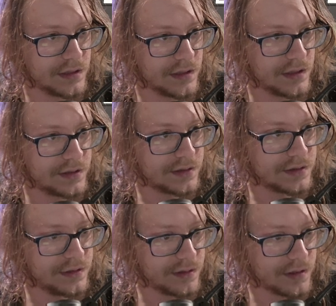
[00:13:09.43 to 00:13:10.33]
and
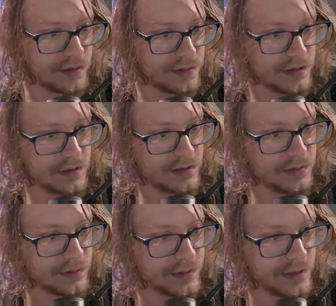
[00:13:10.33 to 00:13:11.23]
0,
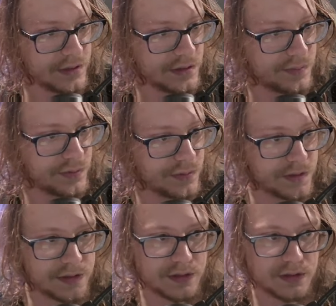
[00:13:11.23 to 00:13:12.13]
where we end up with